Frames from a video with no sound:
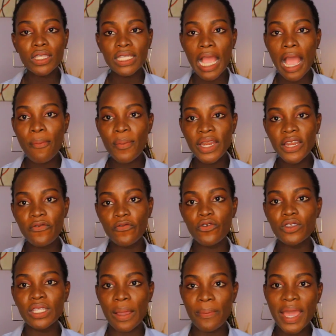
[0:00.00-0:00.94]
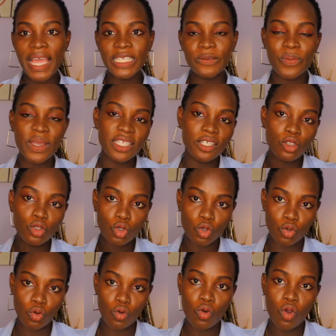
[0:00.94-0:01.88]
How many fruit am I expecting
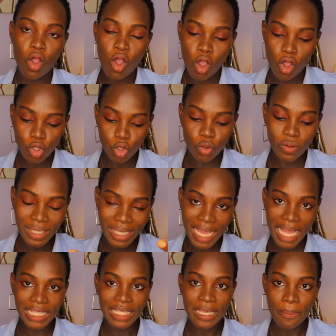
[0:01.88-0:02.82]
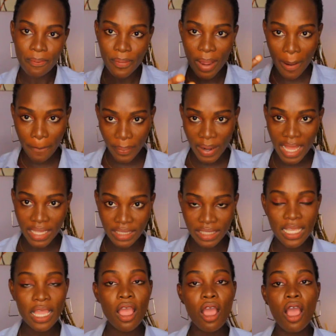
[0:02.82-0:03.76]
to get per plant?